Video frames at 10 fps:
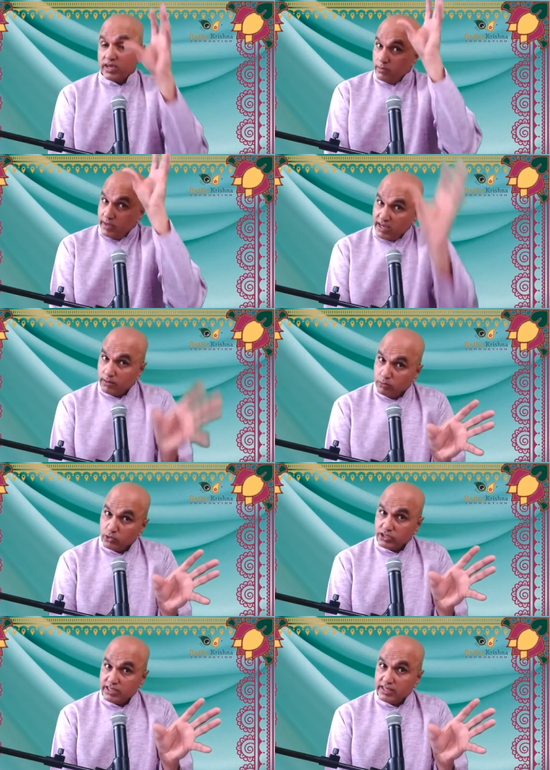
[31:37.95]
We can make
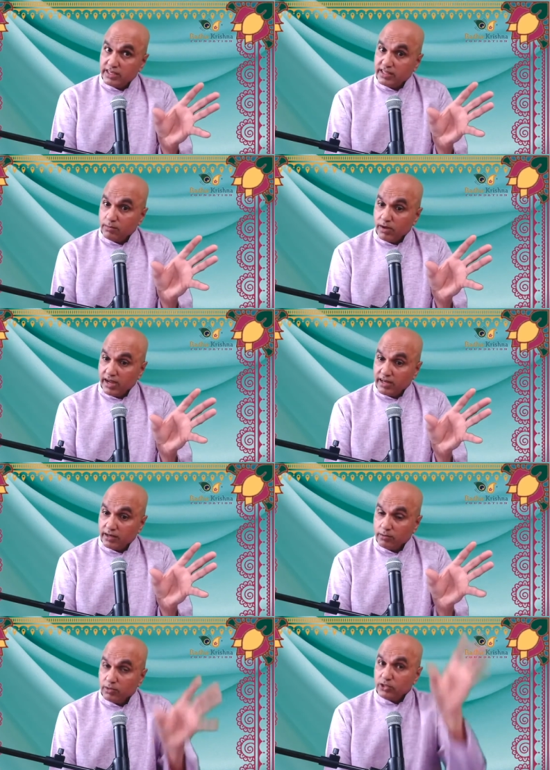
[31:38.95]
a murti in the
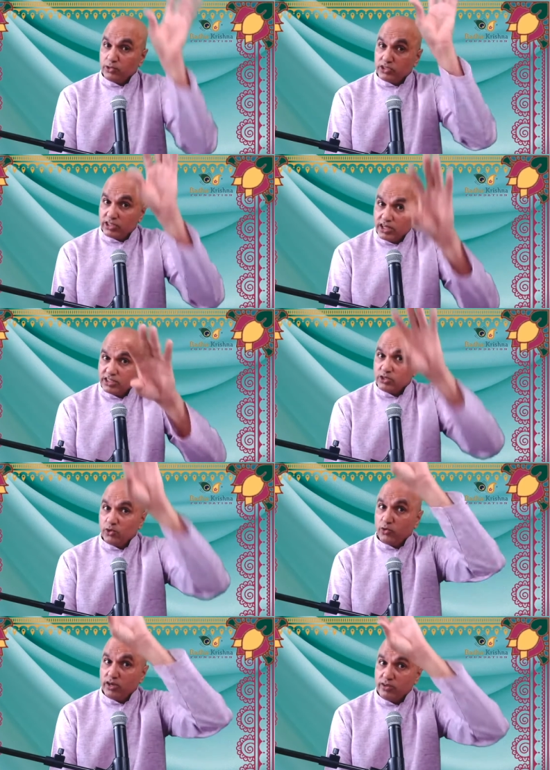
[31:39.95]
mind, but those are
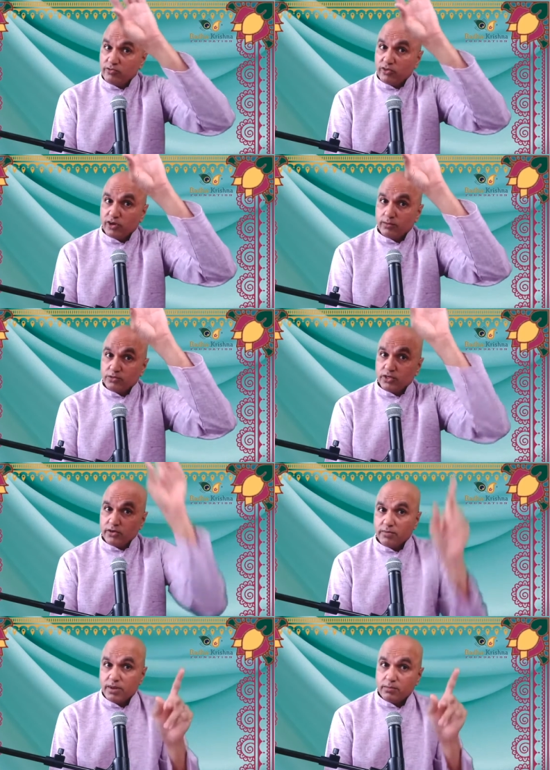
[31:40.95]
not the only forms.